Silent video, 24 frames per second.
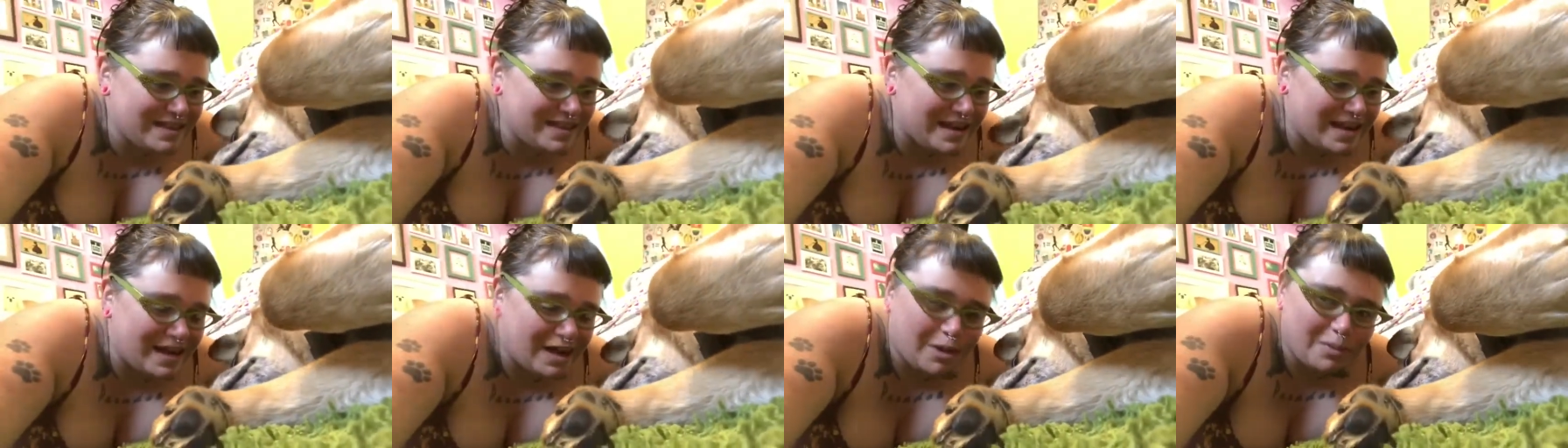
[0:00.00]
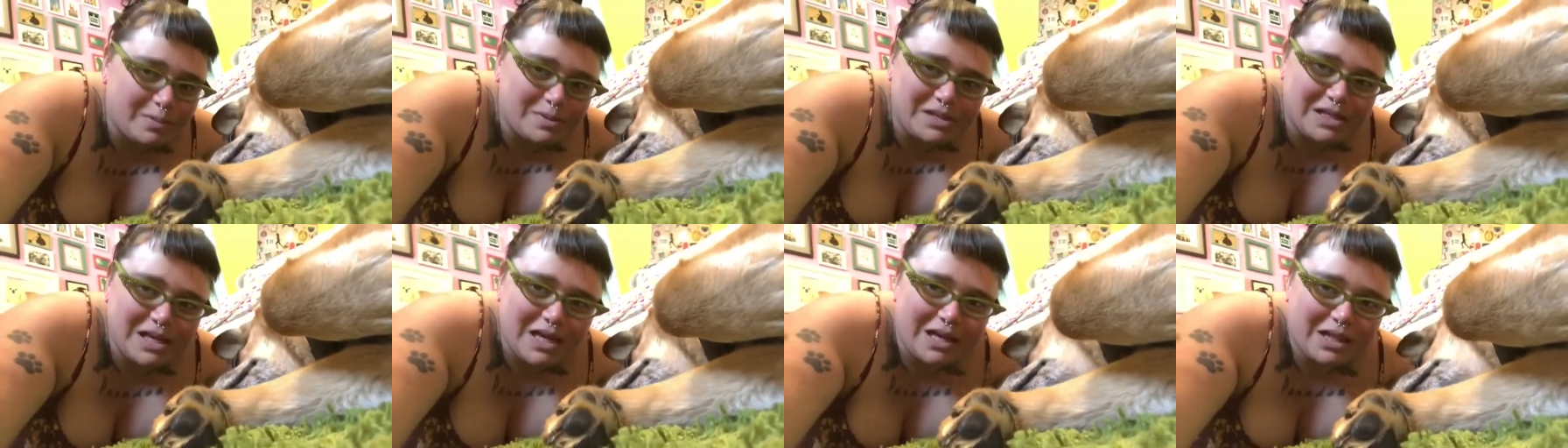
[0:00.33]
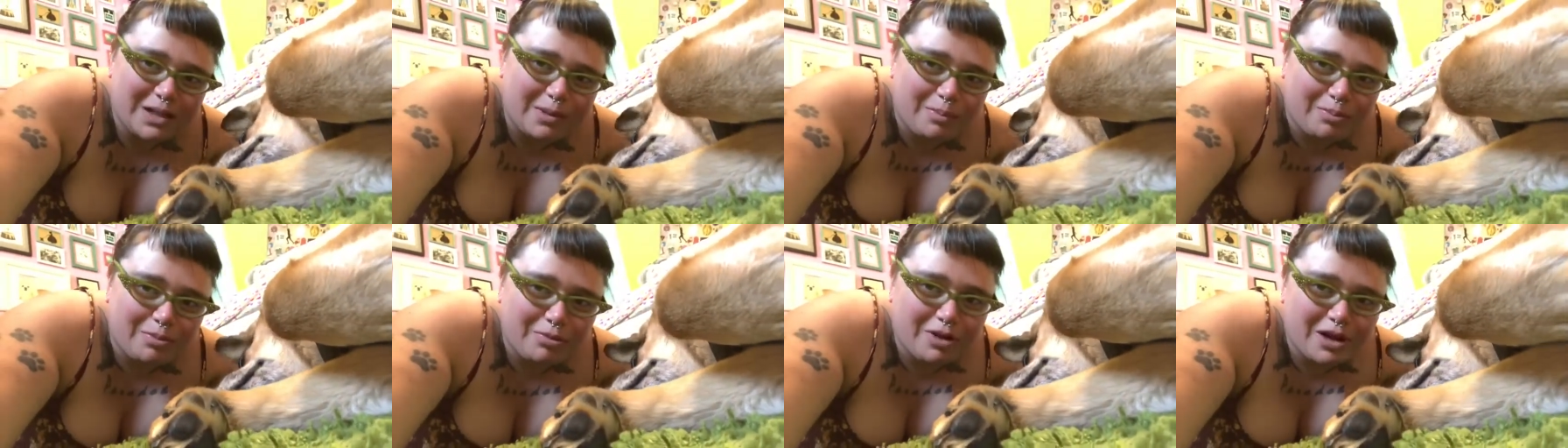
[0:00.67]
that helps take
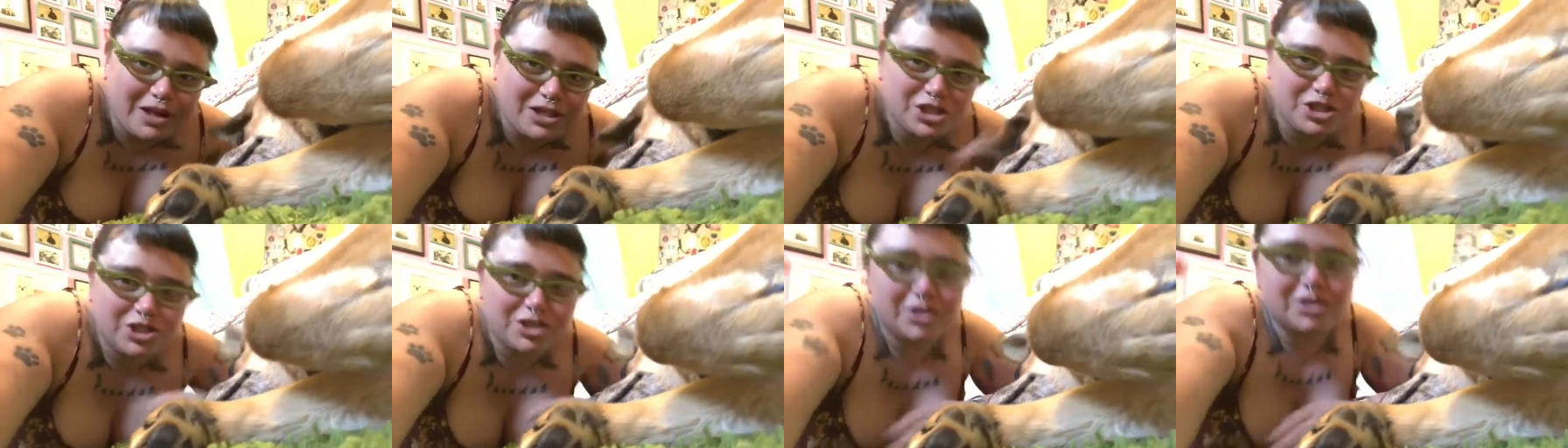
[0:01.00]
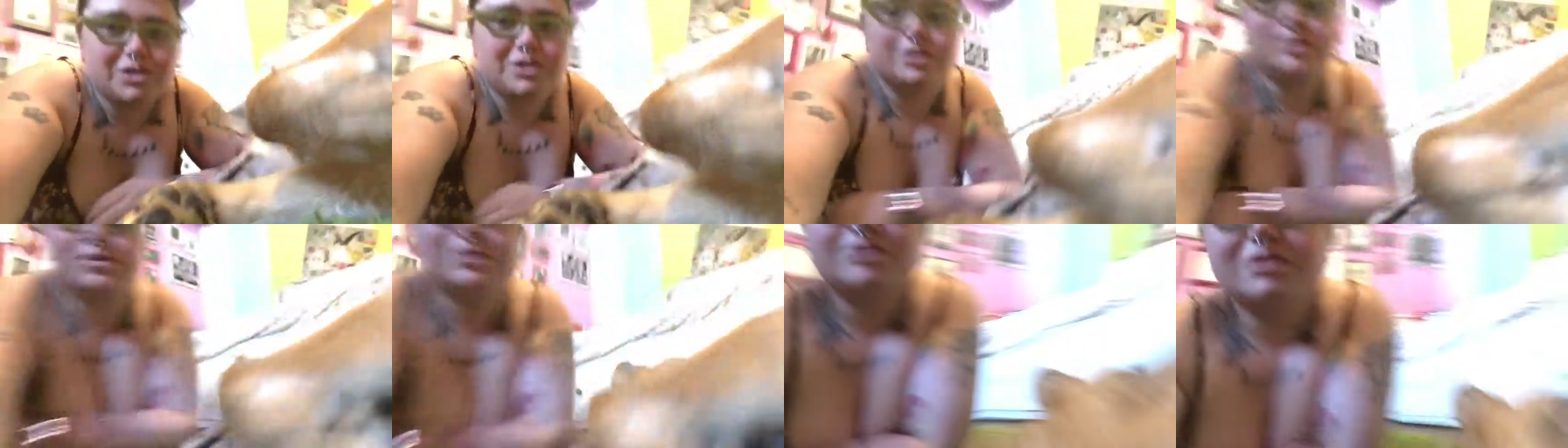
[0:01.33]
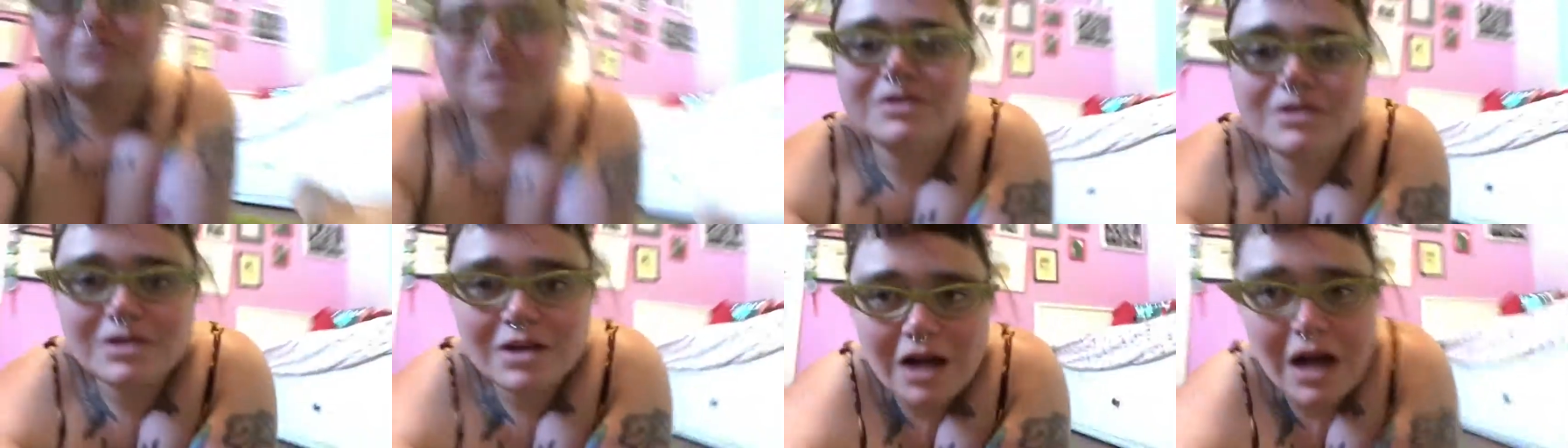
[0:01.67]
the pressure
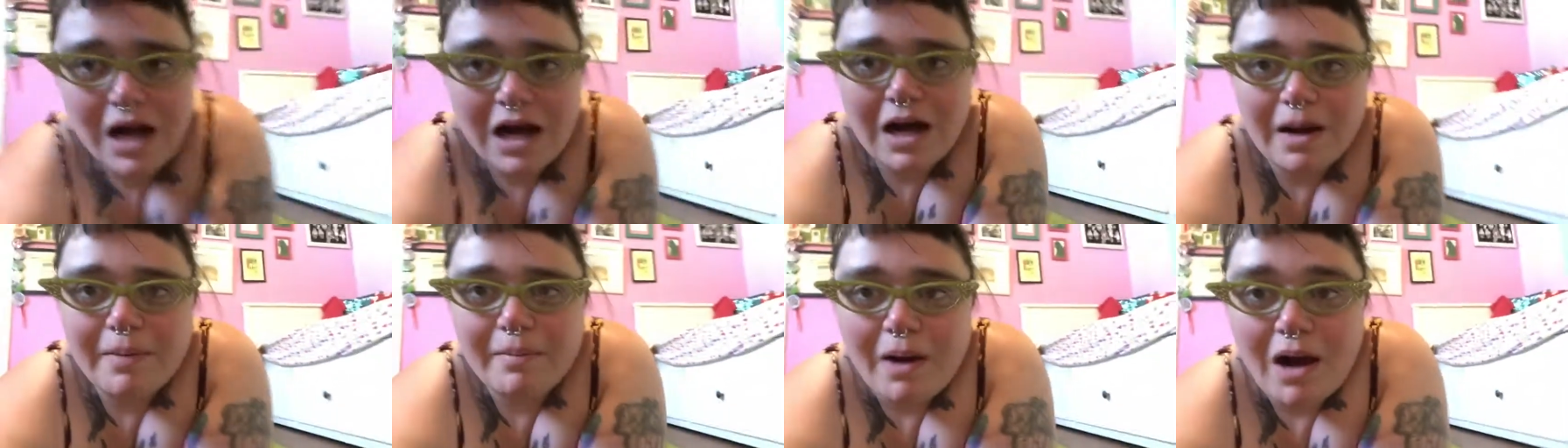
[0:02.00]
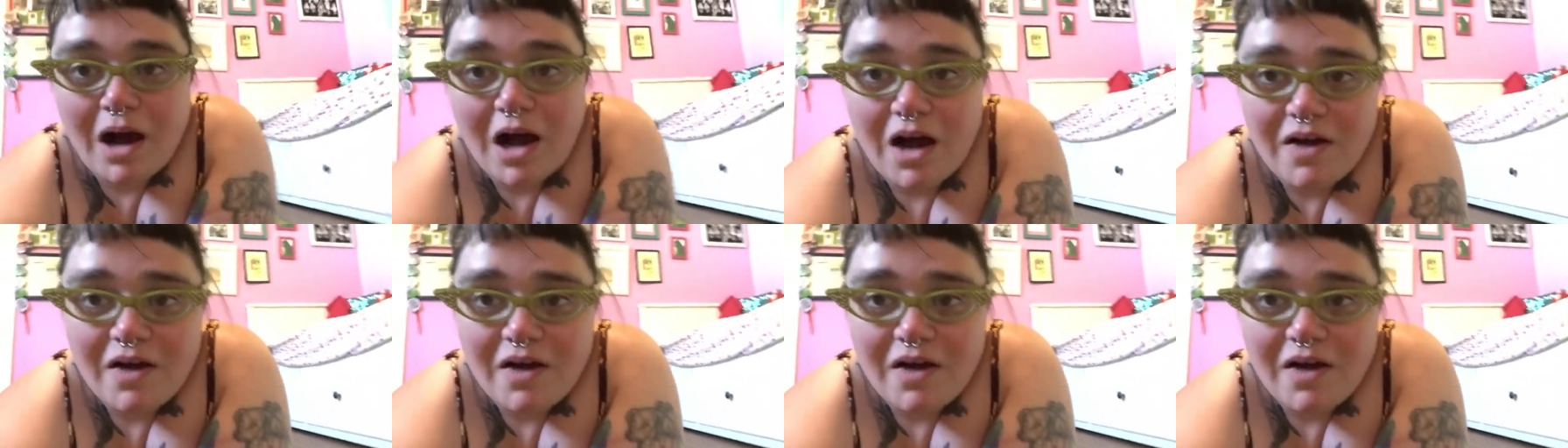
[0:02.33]
um,